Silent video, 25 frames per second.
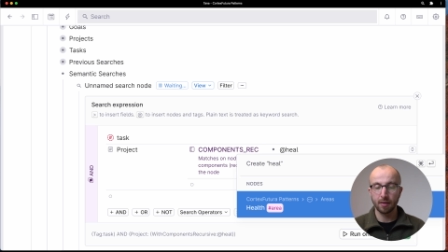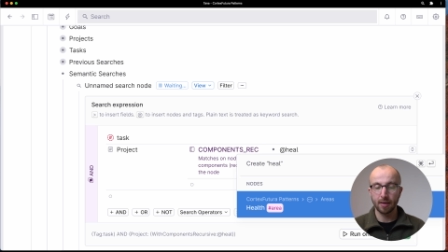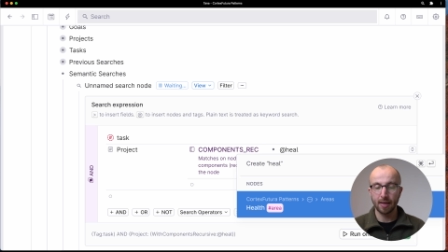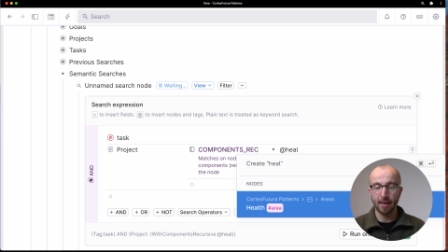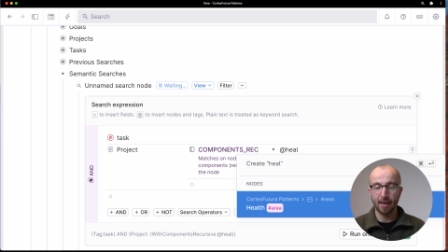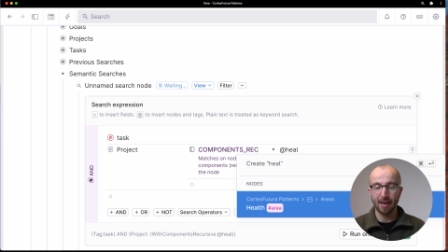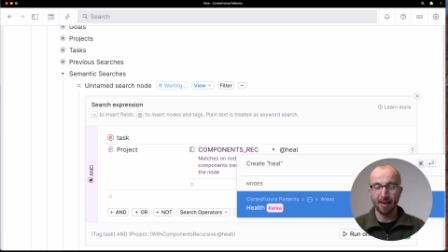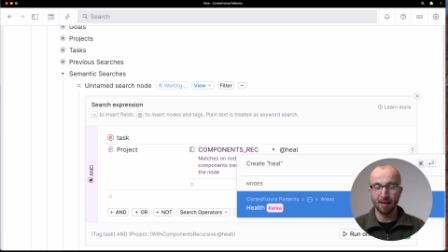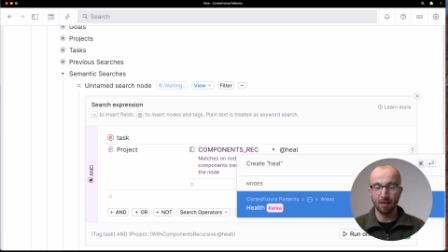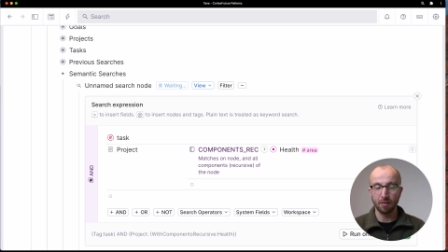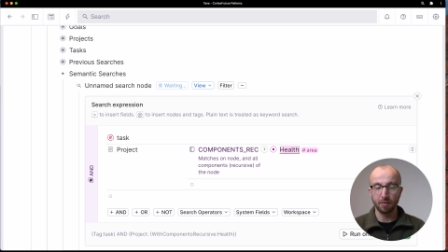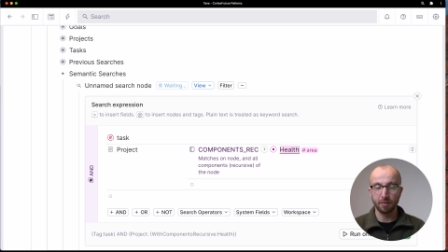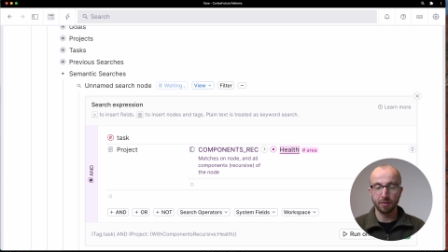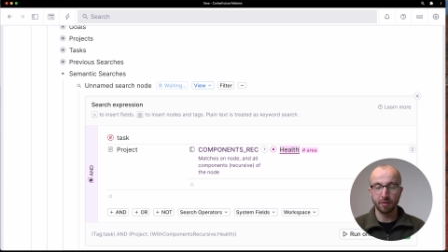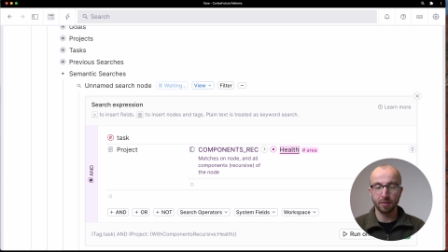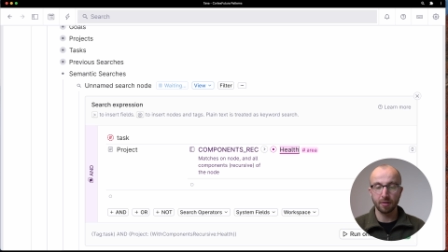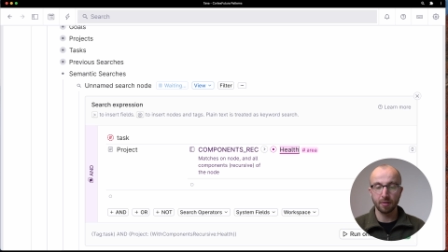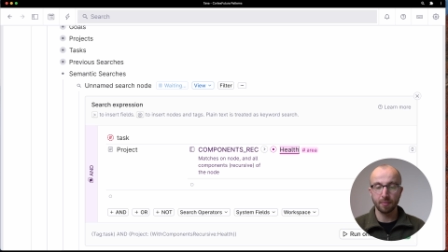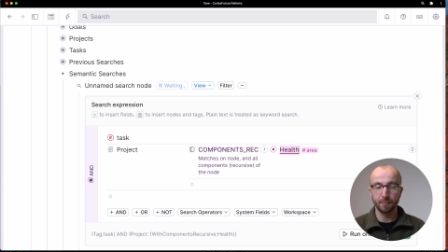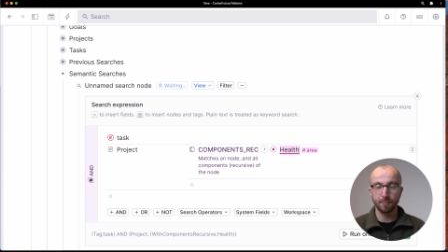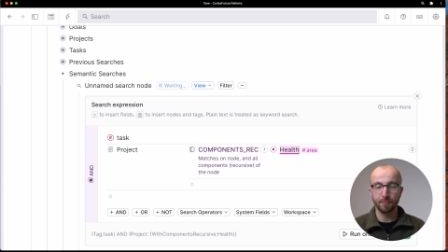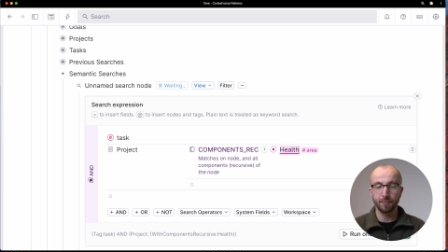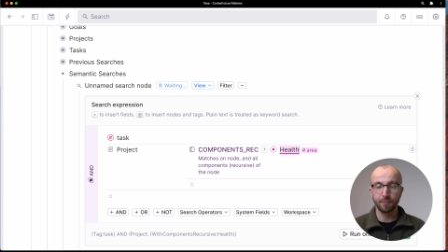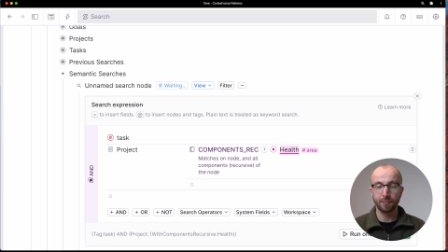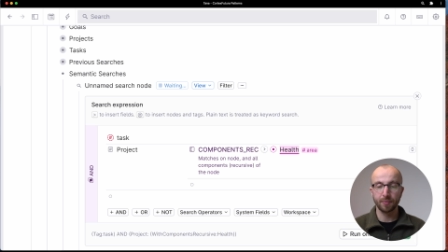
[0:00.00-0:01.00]
health,
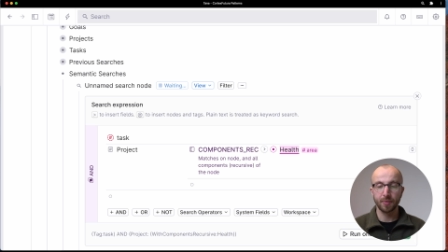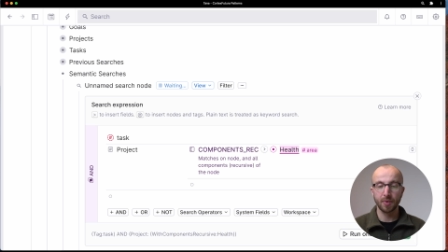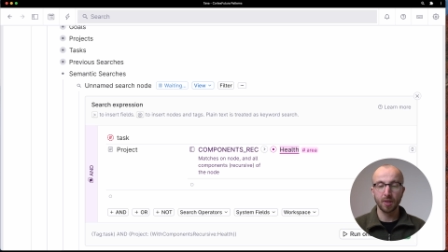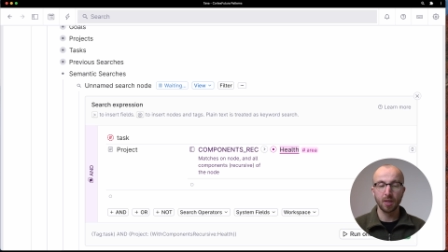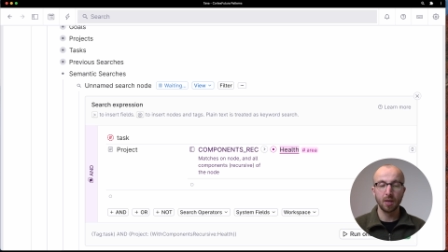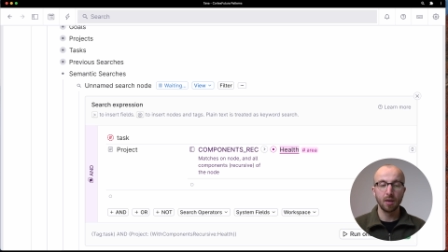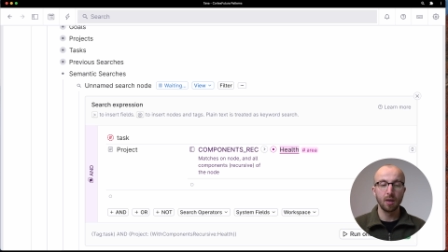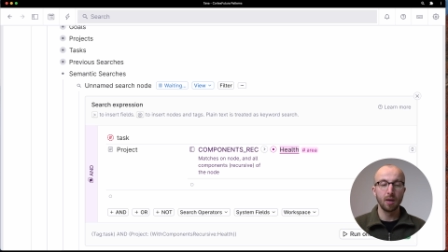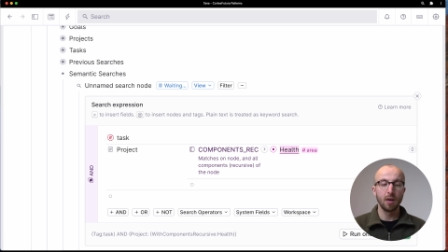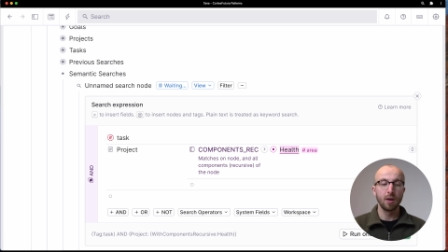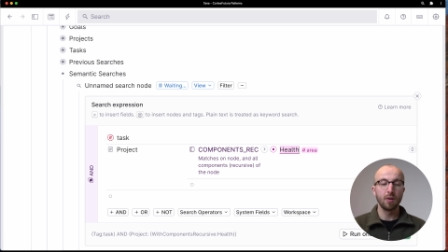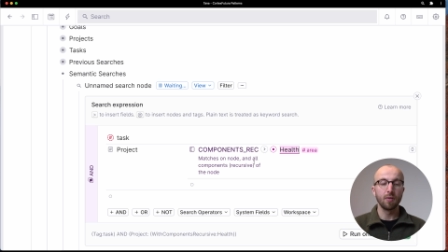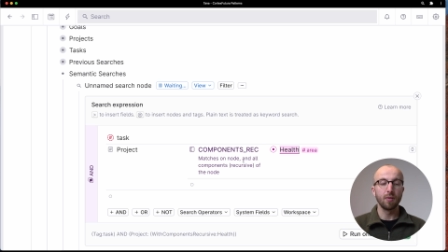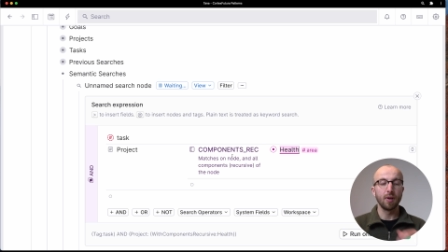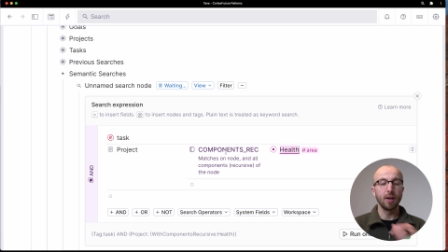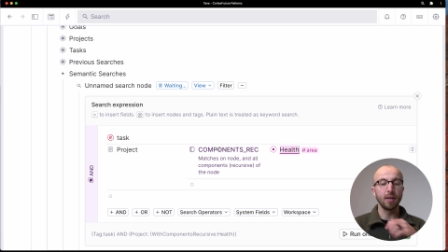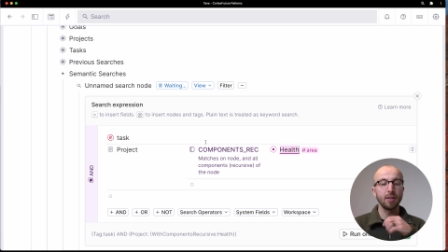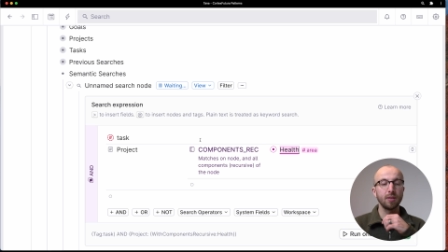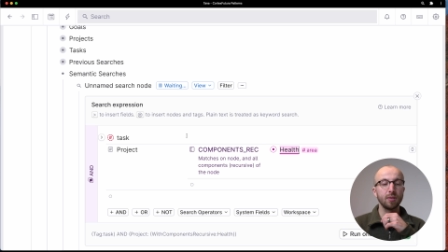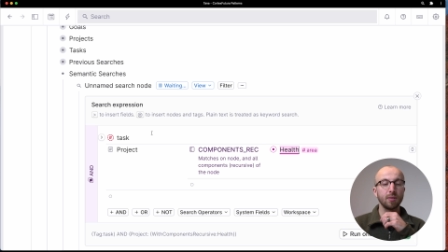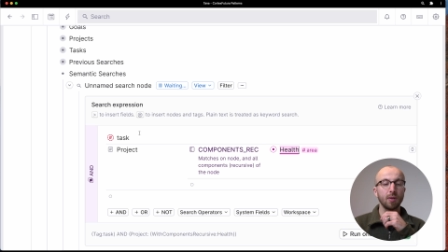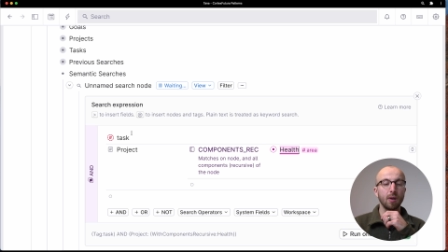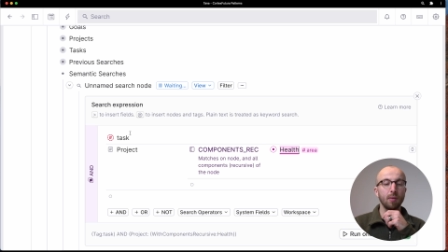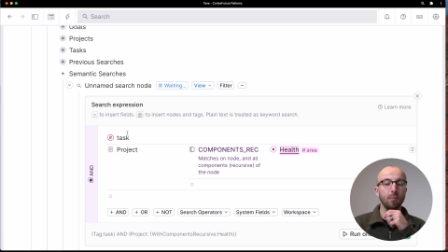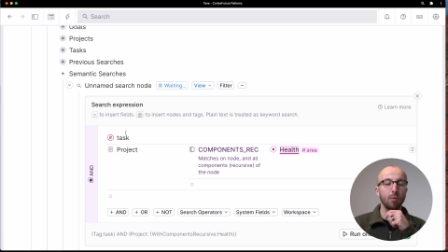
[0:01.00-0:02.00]
right?
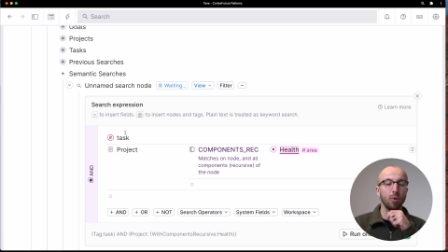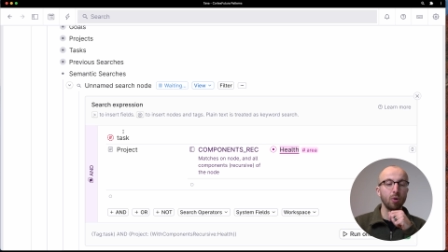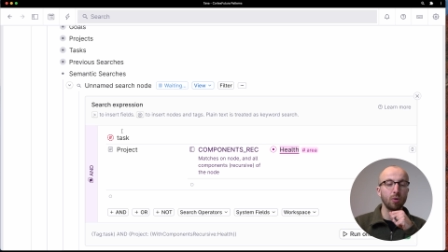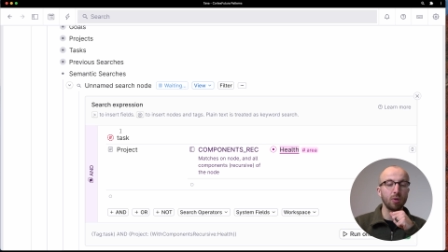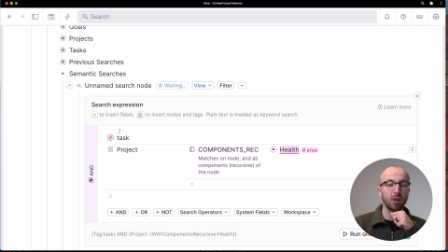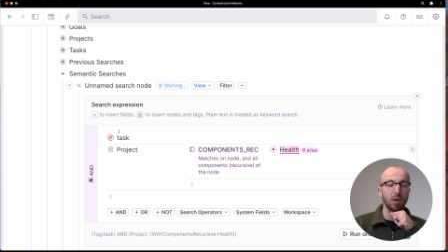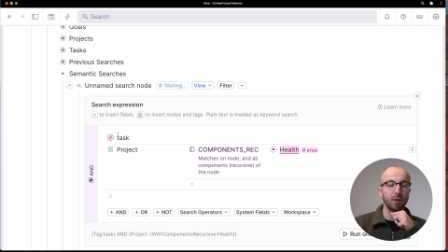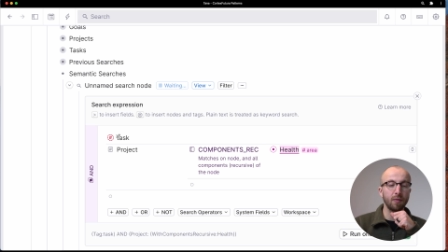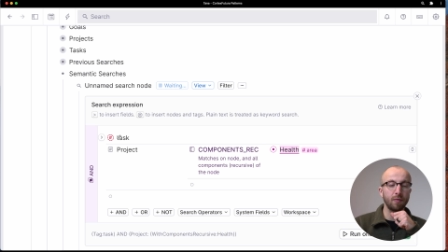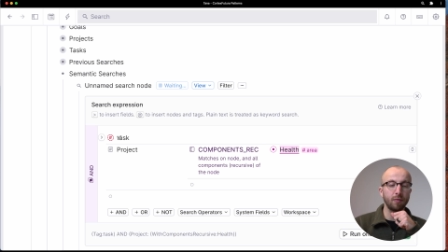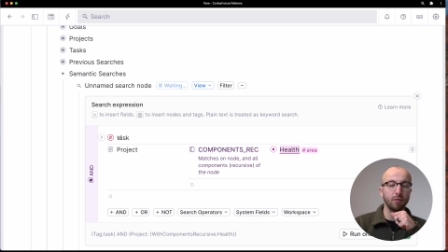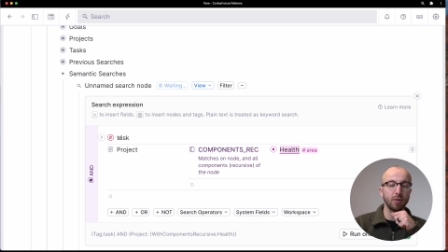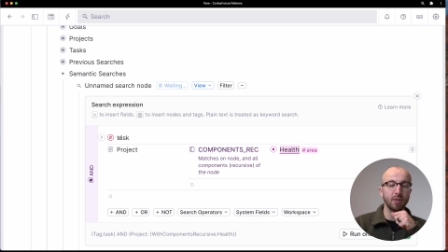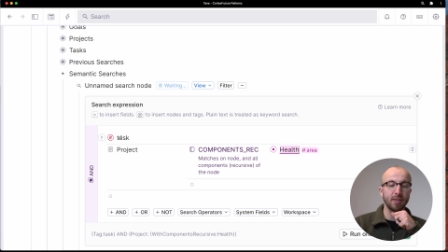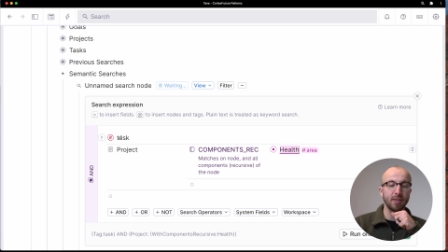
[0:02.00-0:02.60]
So I'm looking for